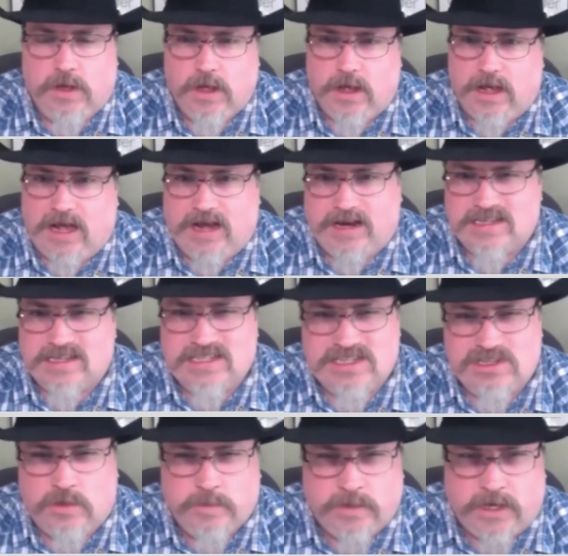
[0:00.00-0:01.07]
I got so
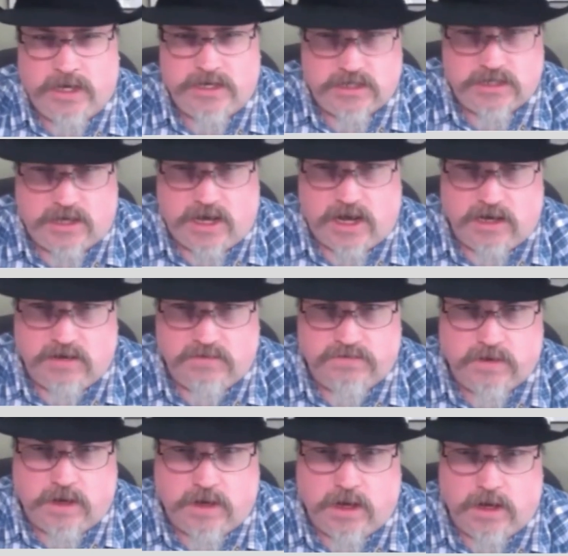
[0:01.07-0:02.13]
much out of
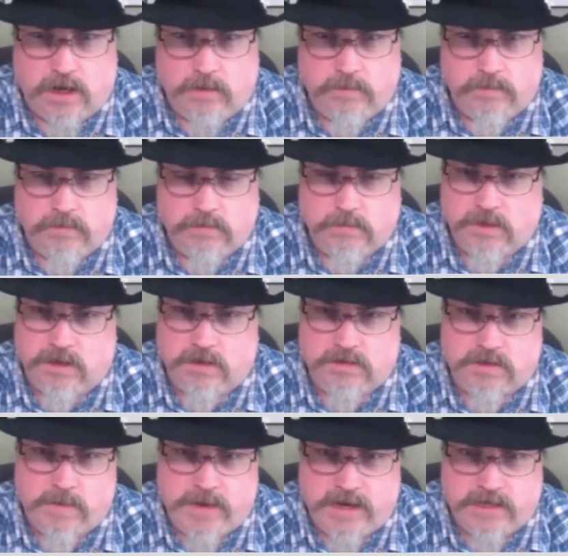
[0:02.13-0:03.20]
um, you know
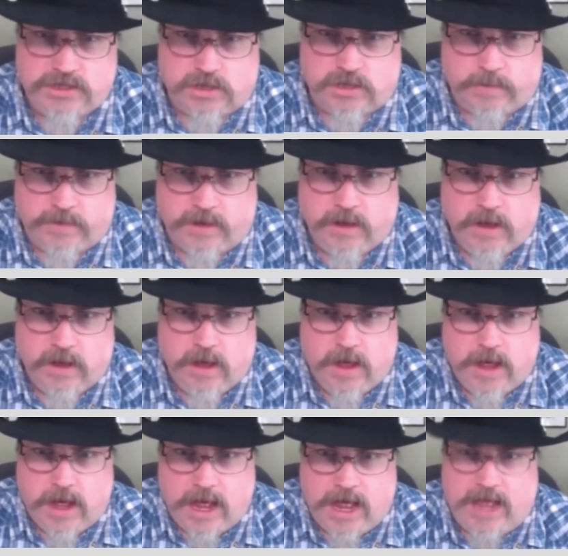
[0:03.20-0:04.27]
Domain Sherpa
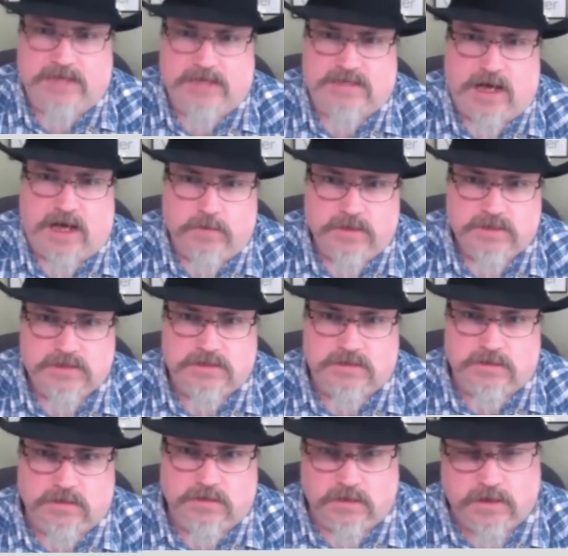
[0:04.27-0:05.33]
as I was
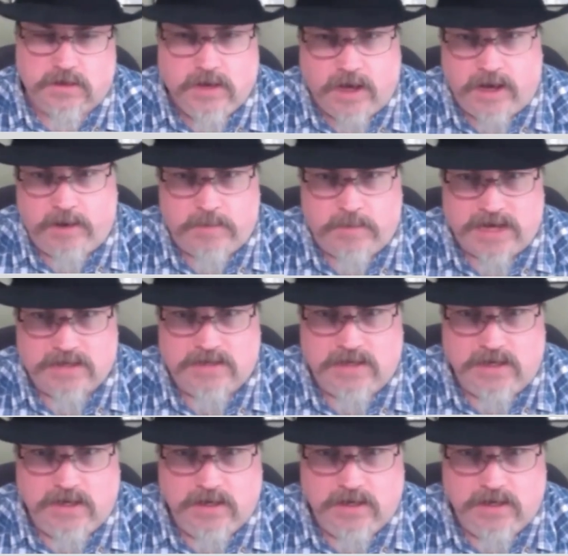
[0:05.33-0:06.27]
cutting my teeth,